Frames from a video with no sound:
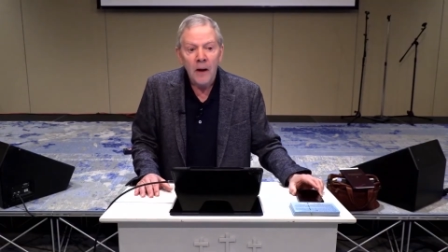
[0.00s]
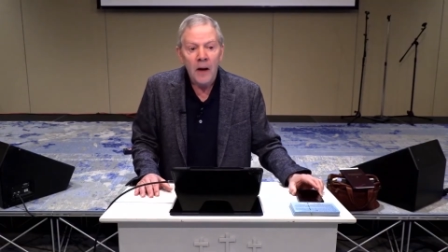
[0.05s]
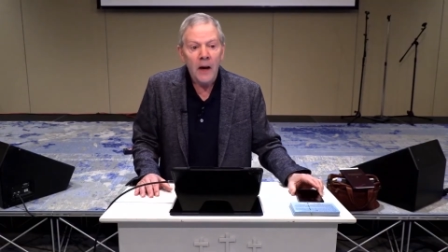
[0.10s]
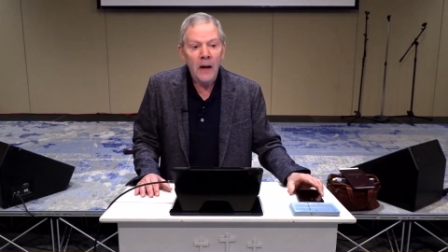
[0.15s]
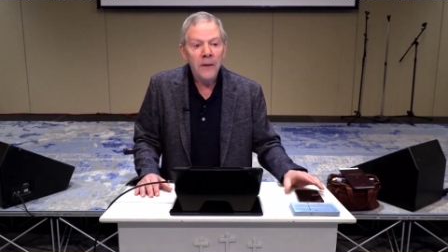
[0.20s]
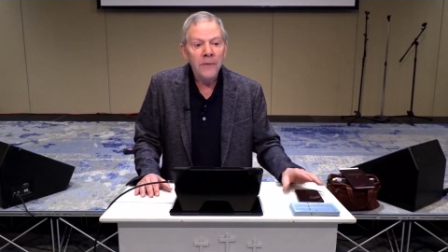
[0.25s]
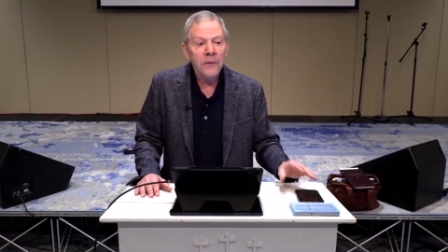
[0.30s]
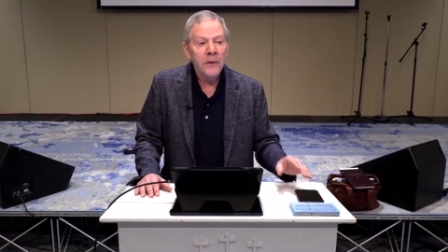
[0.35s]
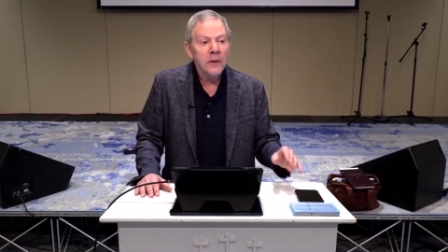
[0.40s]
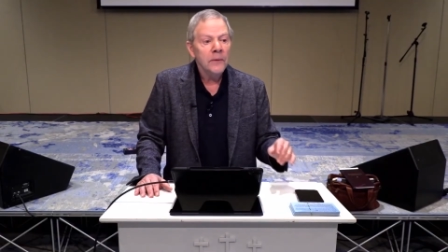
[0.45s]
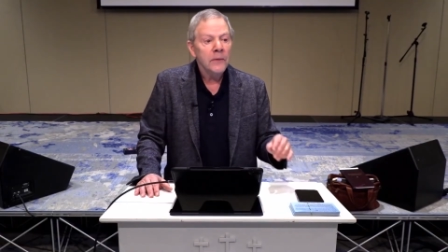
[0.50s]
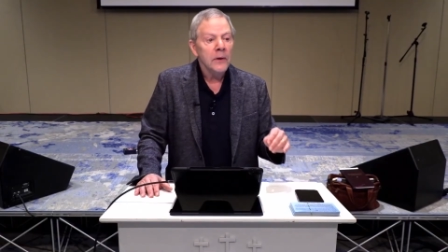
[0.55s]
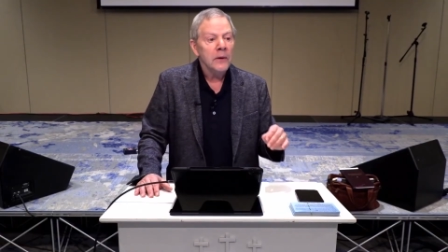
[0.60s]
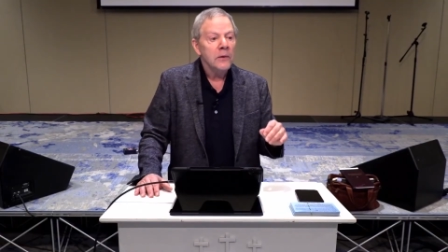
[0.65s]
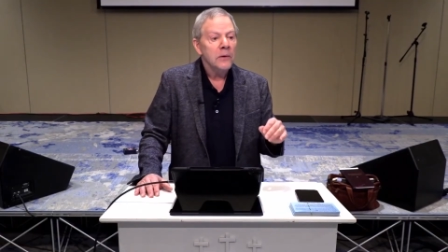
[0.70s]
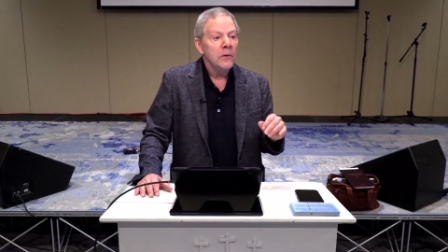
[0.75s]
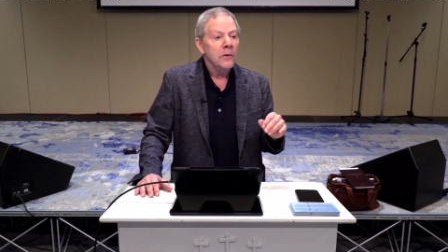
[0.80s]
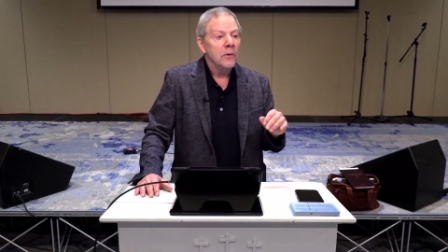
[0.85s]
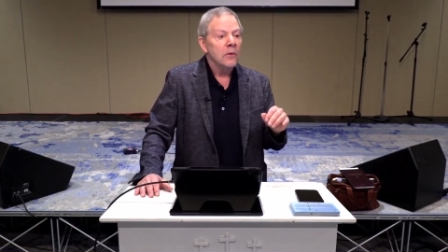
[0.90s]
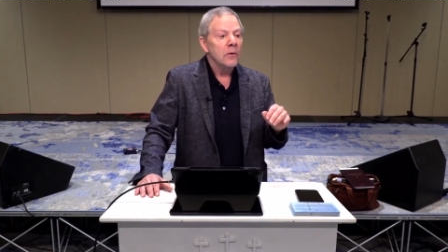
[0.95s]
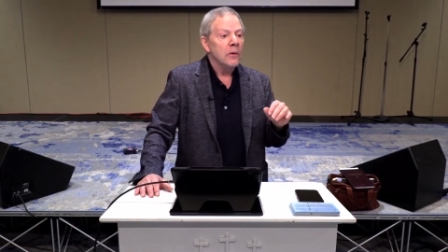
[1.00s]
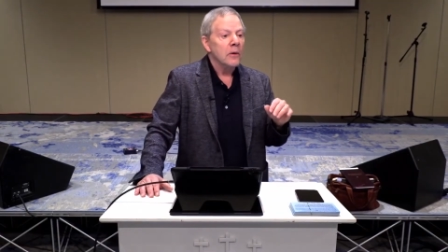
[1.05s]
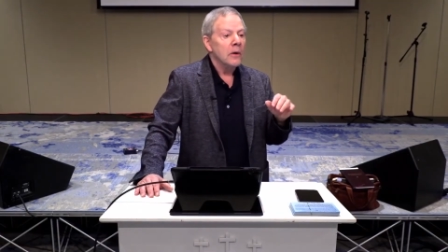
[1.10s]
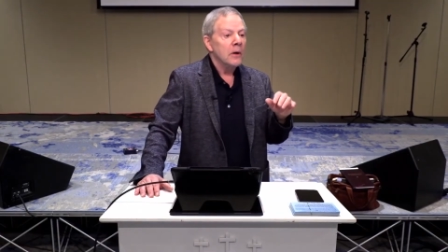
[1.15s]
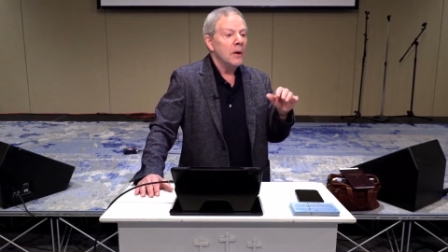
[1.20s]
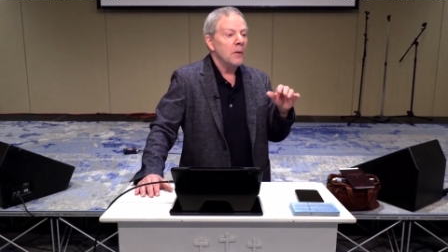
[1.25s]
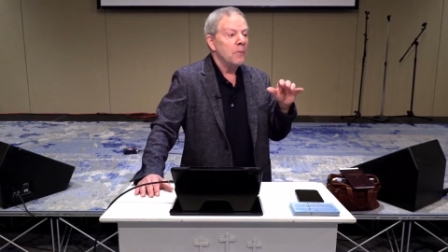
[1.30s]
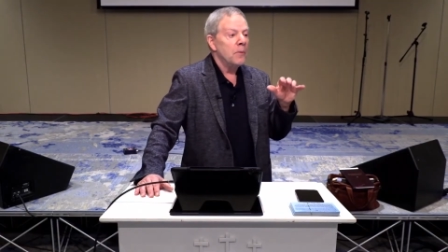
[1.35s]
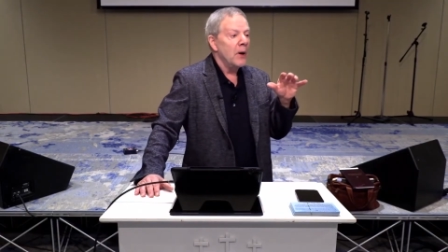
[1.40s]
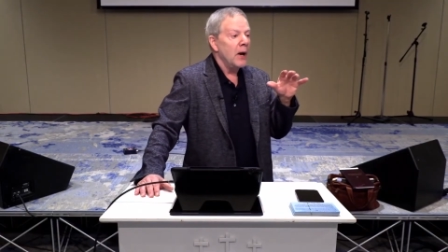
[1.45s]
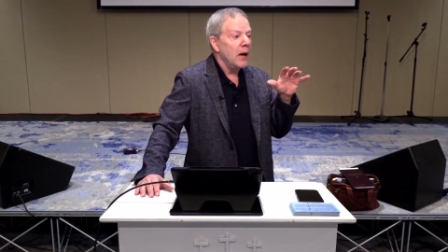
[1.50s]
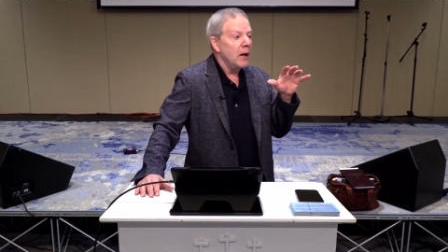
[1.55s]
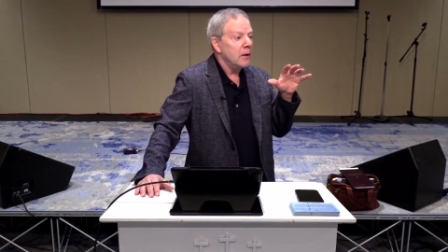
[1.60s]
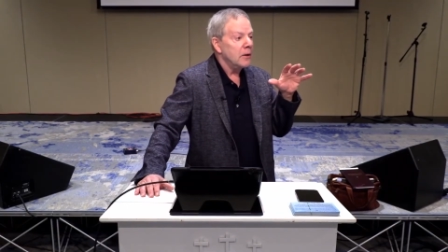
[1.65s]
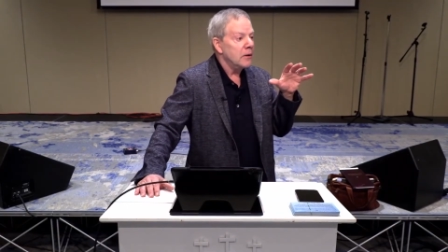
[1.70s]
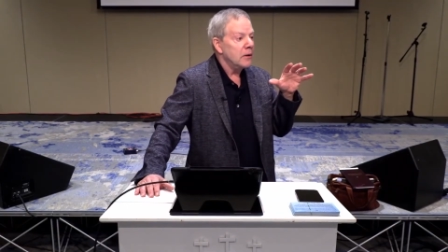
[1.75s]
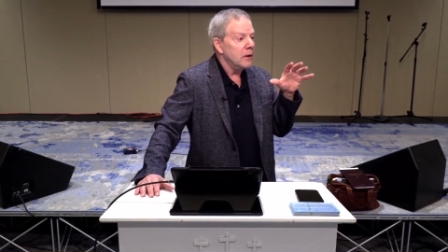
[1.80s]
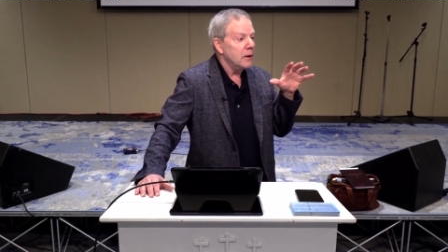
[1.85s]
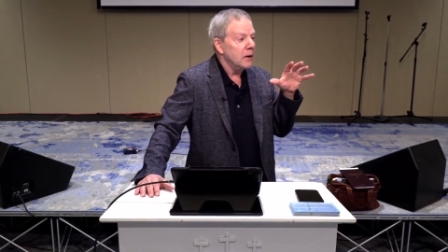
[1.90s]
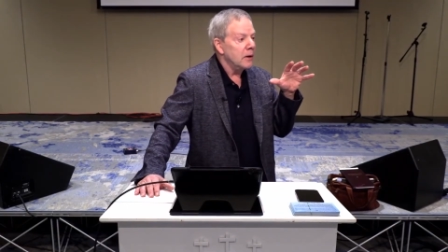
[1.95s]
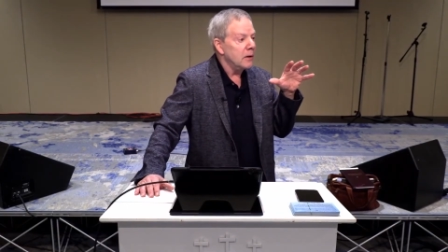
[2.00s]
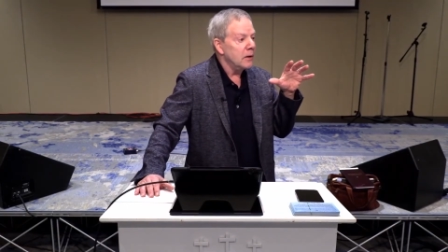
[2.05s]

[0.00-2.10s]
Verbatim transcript: I think that your capacity